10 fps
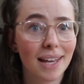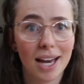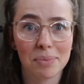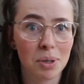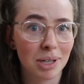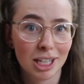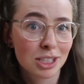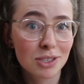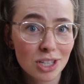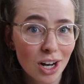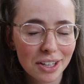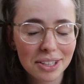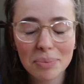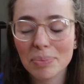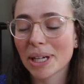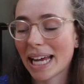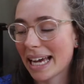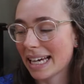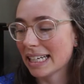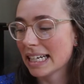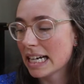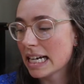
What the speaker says: I'm coming on too strong, but